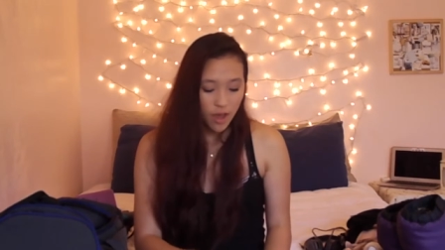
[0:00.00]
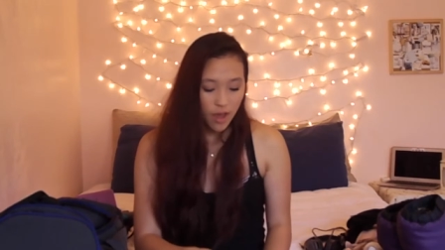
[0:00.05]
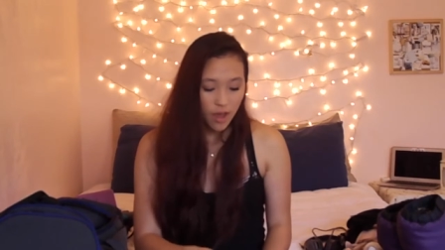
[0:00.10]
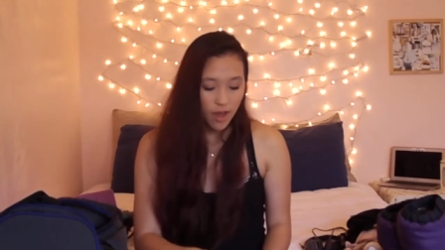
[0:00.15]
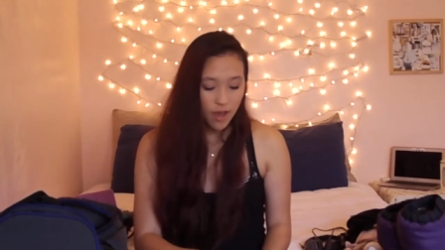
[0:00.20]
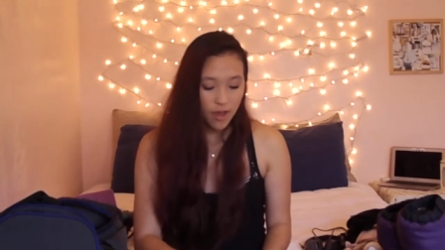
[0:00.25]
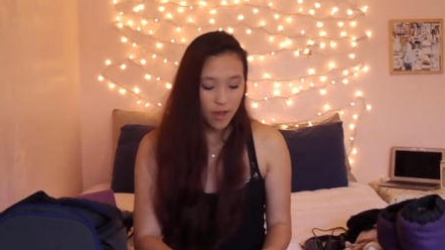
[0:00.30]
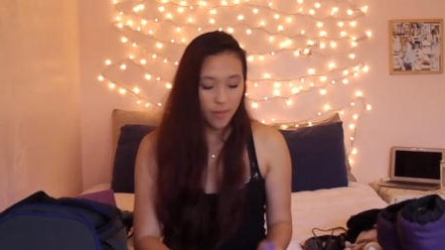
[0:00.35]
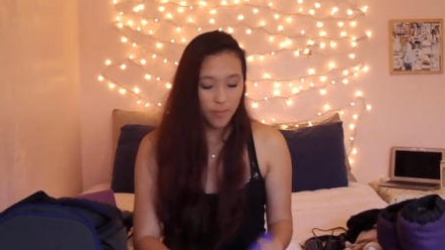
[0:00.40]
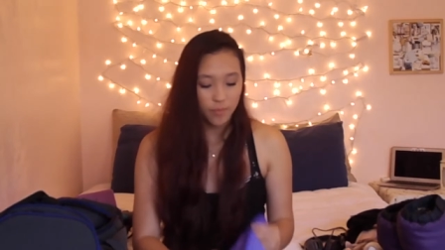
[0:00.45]

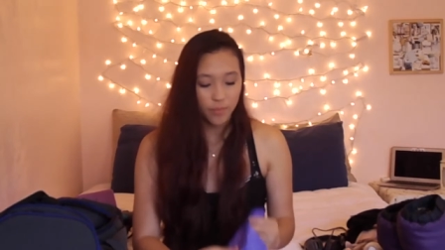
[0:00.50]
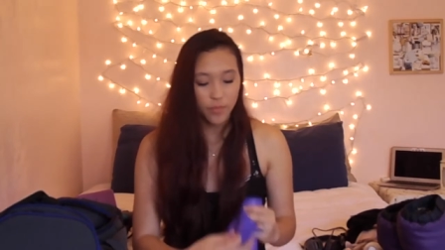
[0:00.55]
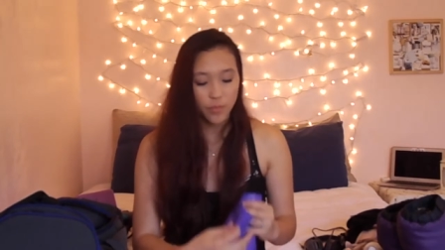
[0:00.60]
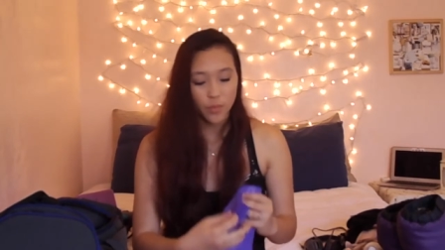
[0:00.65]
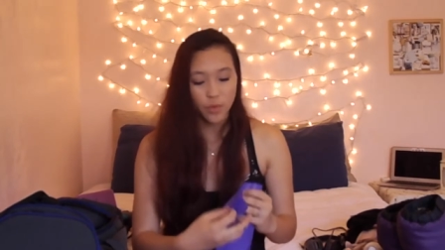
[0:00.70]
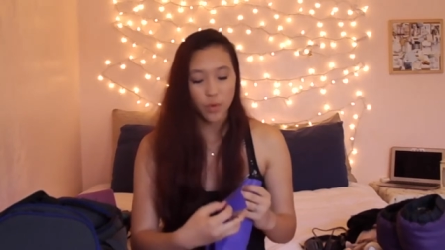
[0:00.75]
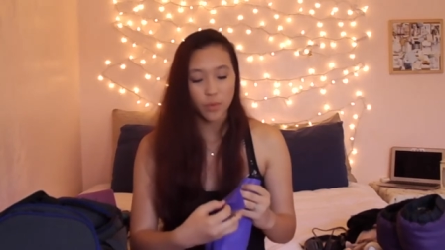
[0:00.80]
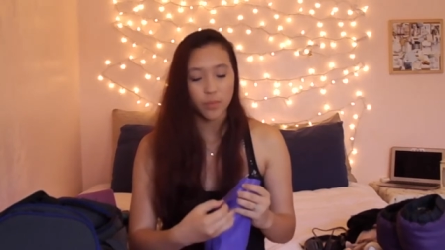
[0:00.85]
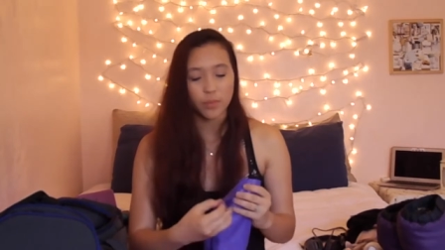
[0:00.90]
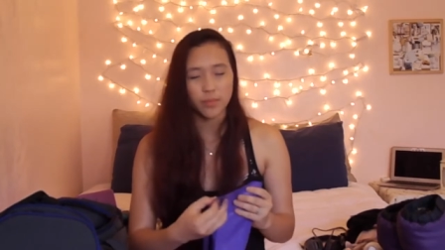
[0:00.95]
Um,
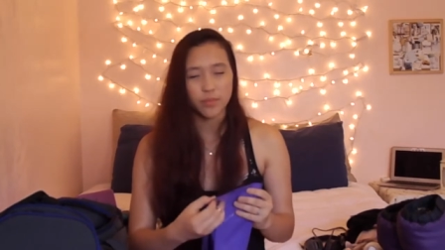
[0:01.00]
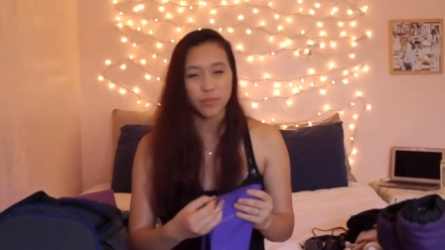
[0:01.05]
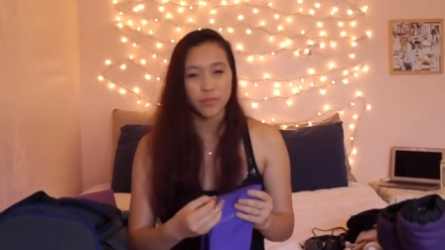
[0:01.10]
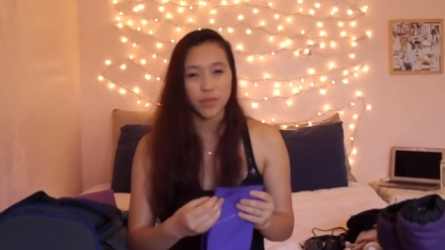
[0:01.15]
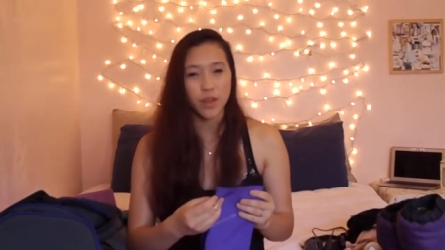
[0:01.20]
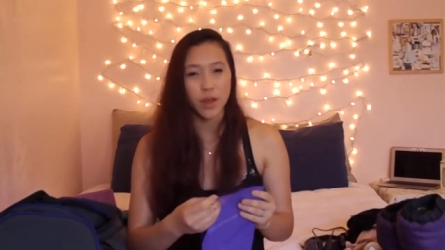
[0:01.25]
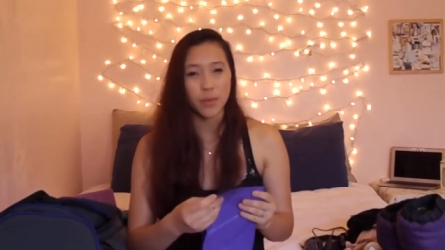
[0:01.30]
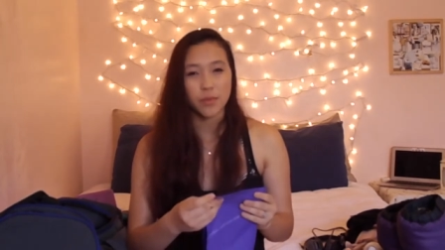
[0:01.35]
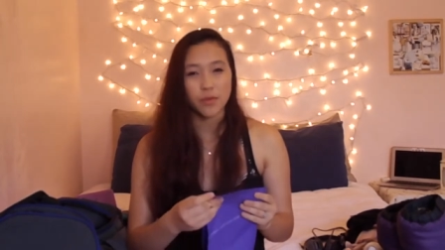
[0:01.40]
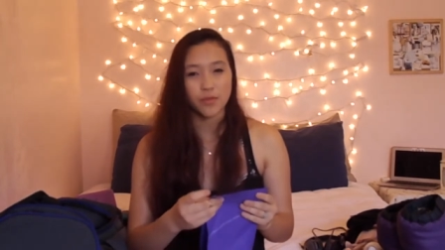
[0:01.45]
well,
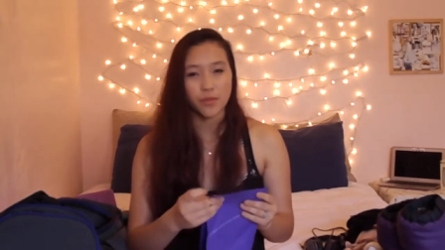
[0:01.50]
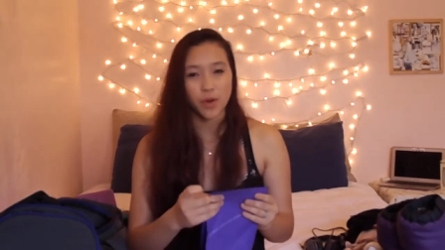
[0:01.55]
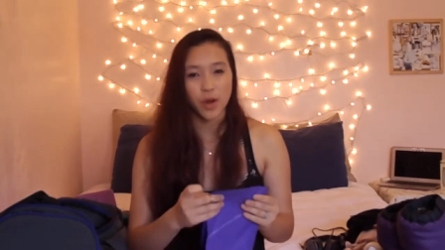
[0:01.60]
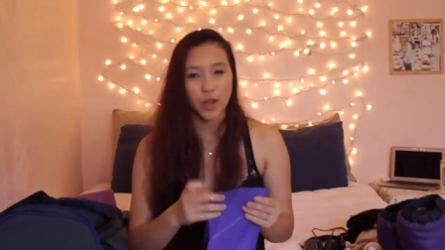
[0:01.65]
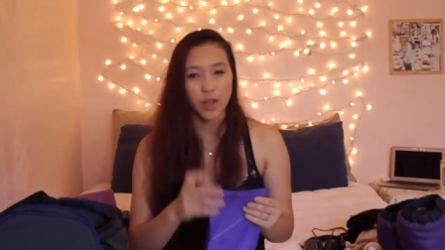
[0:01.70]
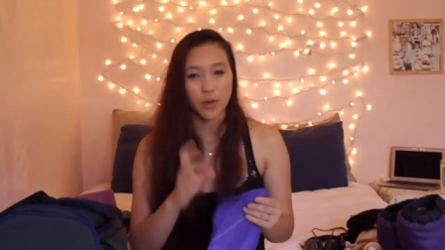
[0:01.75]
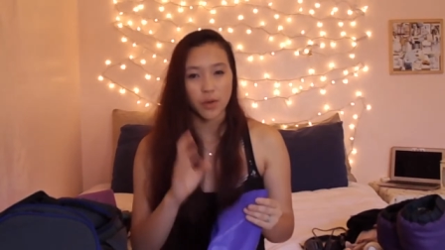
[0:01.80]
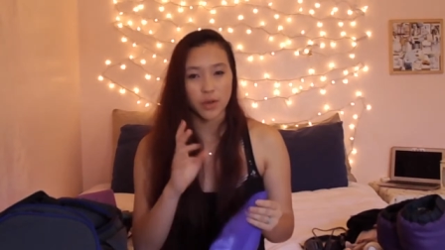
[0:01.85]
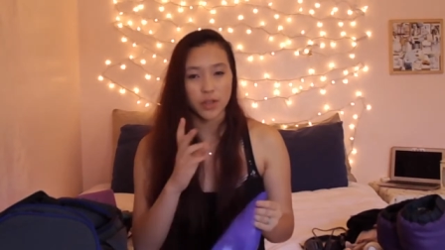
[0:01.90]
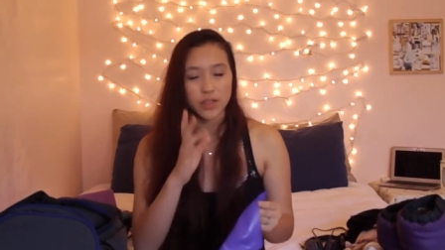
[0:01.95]
not before
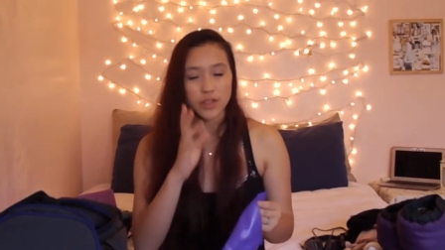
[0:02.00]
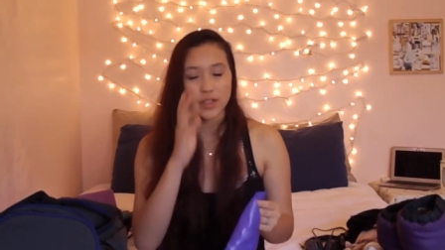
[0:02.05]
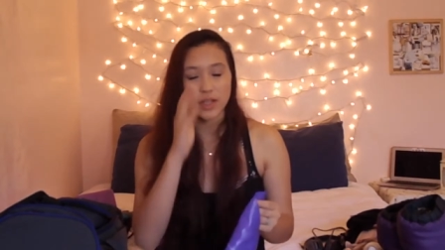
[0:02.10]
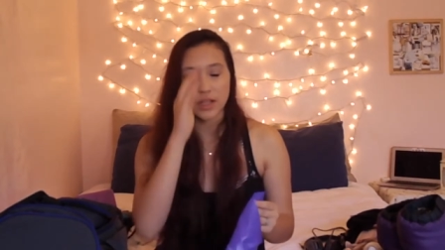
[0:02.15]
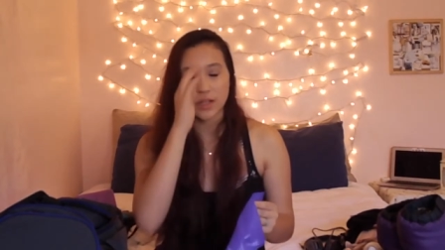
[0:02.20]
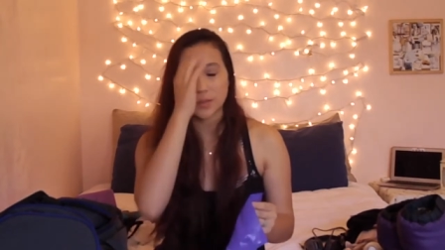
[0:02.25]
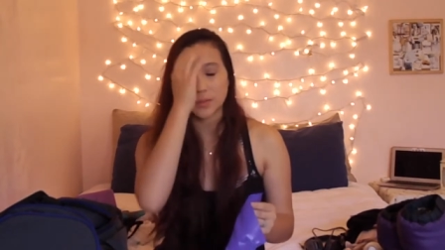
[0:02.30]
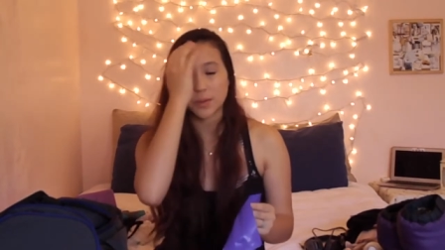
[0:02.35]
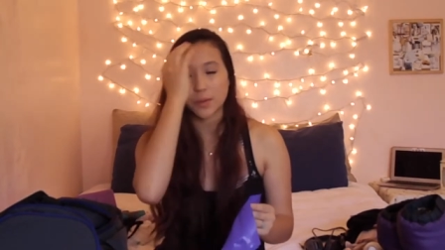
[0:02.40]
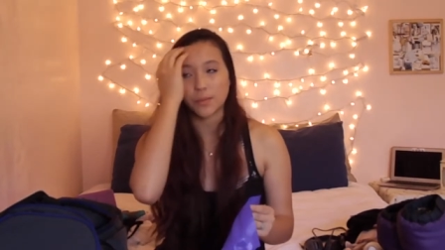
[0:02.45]
I go on
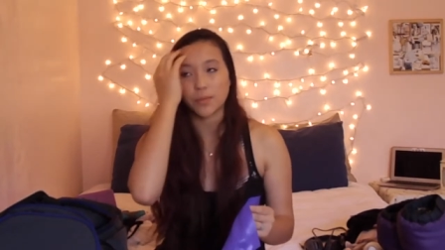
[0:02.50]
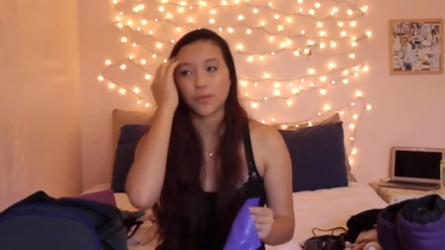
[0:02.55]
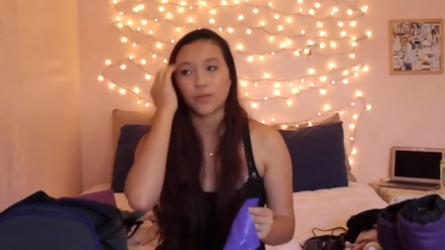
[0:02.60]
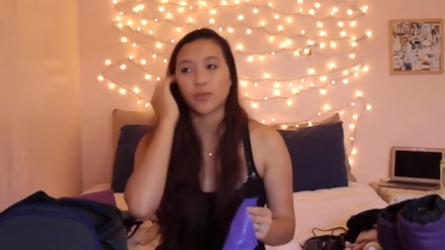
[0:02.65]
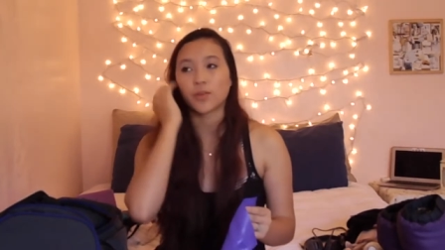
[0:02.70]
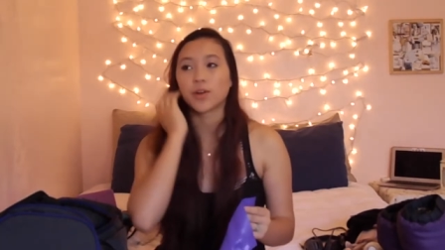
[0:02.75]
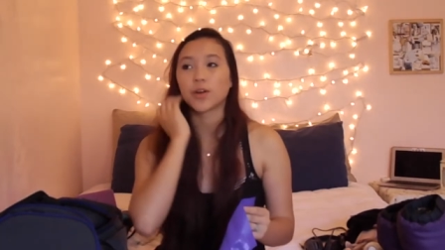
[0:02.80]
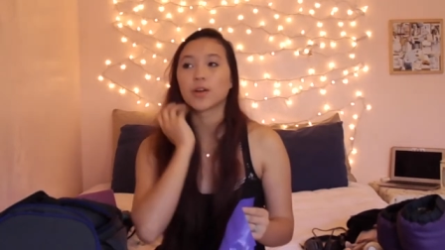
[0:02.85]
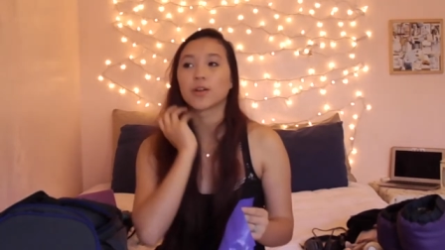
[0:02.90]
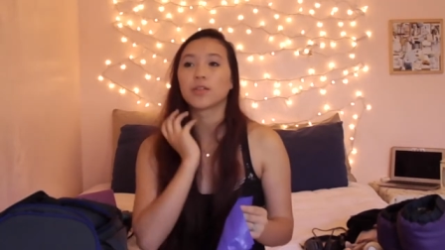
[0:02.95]
stage, but
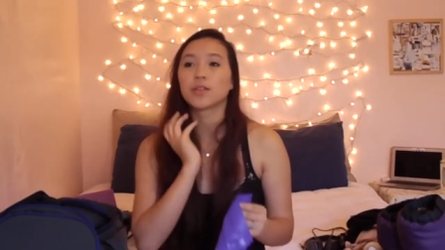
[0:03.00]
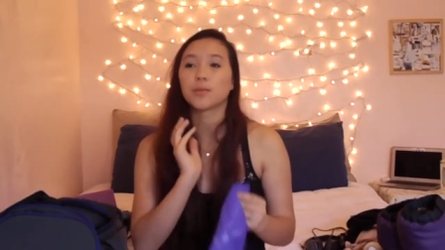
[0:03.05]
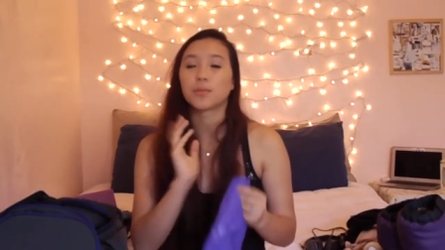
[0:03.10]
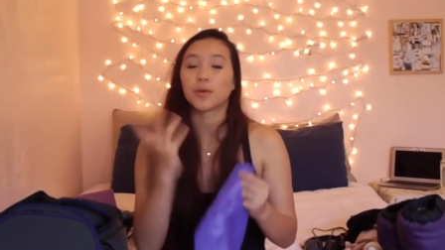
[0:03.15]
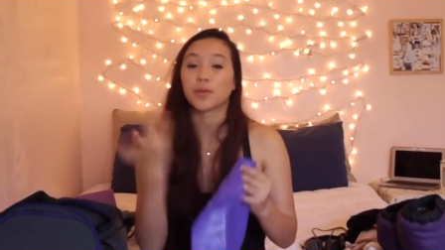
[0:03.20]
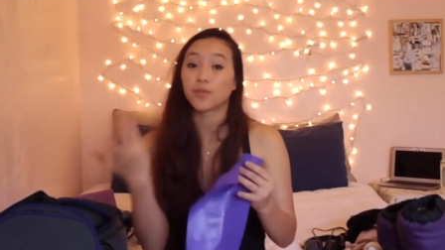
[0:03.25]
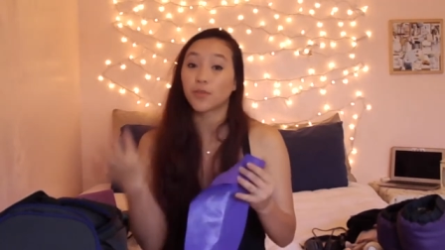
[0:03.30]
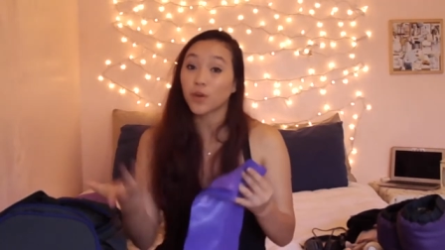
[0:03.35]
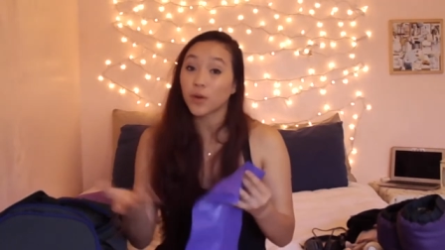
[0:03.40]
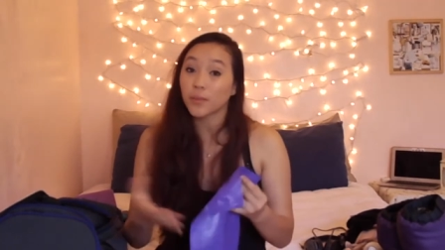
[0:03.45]
before the
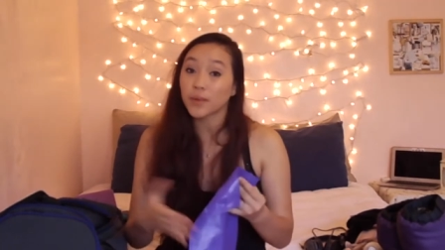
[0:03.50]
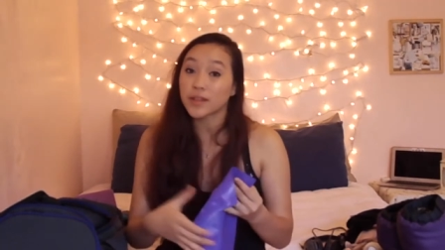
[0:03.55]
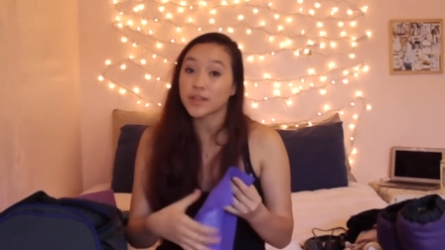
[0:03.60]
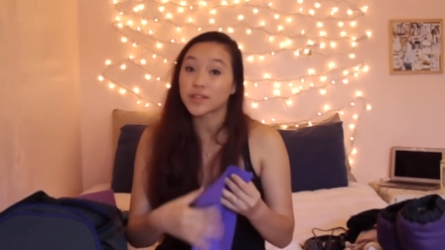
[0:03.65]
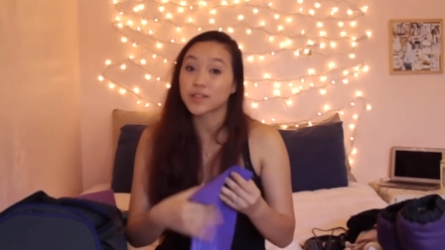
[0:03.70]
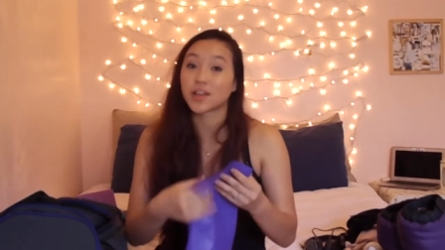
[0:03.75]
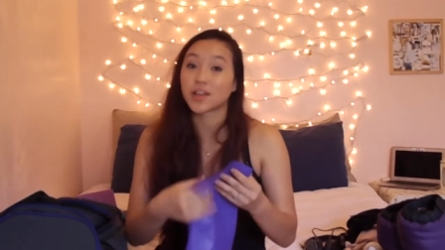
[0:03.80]
performance